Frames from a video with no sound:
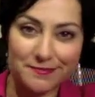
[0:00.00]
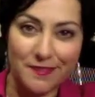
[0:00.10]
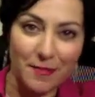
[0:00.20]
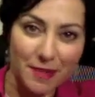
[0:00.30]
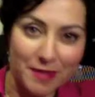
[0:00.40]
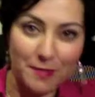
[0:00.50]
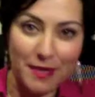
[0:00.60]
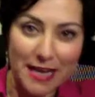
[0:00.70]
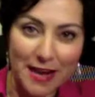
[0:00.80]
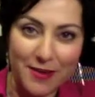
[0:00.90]
I'm thinking by
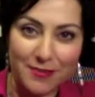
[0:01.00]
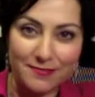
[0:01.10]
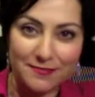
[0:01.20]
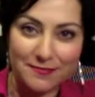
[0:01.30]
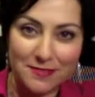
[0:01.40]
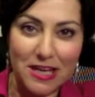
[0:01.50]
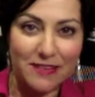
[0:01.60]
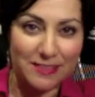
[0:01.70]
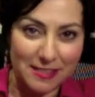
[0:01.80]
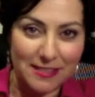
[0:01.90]
now you have a
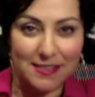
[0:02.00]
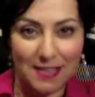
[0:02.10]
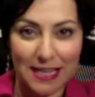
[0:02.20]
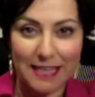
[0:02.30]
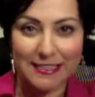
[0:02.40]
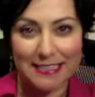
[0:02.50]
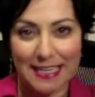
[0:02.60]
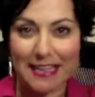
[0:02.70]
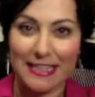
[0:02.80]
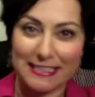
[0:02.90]
sense that I like to
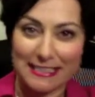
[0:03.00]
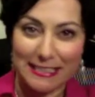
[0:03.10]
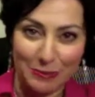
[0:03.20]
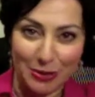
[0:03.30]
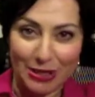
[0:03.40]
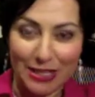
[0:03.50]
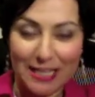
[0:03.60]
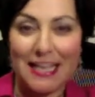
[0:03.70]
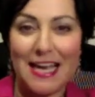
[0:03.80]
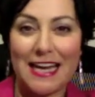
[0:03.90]
take things deeper.
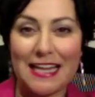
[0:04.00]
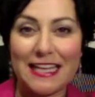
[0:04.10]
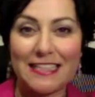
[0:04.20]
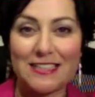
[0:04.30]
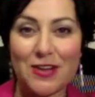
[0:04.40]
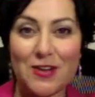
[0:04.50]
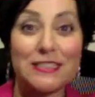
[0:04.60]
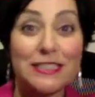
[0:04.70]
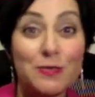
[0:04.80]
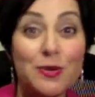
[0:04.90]
And I like to go
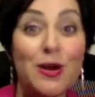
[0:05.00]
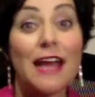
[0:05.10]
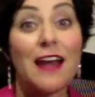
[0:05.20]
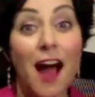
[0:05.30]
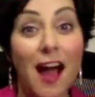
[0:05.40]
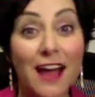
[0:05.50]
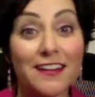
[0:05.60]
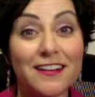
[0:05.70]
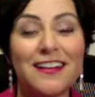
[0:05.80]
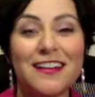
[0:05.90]
deeper and
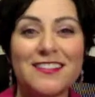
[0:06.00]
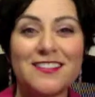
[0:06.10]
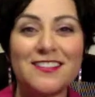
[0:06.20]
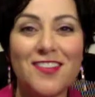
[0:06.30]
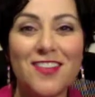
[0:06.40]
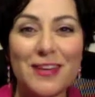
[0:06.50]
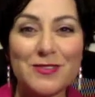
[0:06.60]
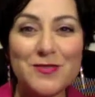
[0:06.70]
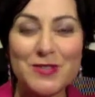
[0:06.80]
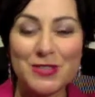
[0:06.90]
higher. So that's
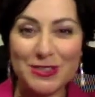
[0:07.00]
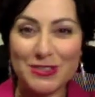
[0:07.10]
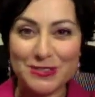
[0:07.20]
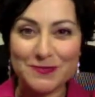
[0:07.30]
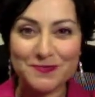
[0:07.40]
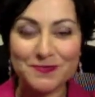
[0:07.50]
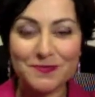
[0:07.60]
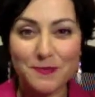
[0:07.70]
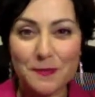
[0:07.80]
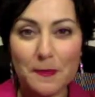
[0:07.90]
what we're going to do.
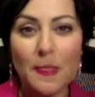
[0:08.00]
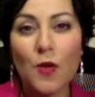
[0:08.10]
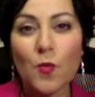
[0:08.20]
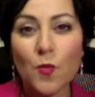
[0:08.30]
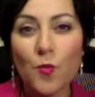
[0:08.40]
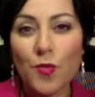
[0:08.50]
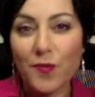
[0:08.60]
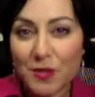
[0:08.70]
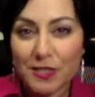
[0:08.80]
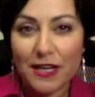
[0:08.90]
The
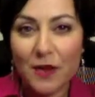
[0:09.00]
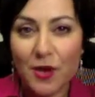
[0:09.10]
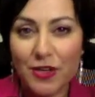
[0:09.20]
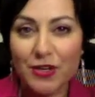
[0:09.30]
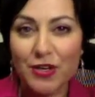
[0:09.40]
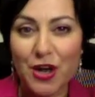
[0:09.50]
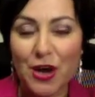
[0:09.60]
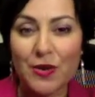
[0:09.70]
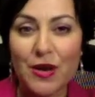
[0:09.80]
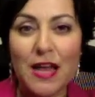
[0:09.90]
first thing I want you to
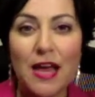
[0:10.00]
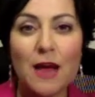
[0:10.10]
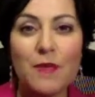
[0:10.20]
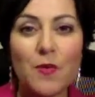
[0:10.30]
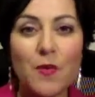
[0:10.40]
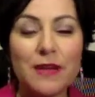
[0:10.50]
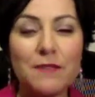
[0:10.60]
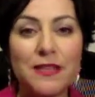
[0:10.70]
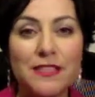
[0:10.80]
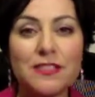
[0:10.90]
know about what it means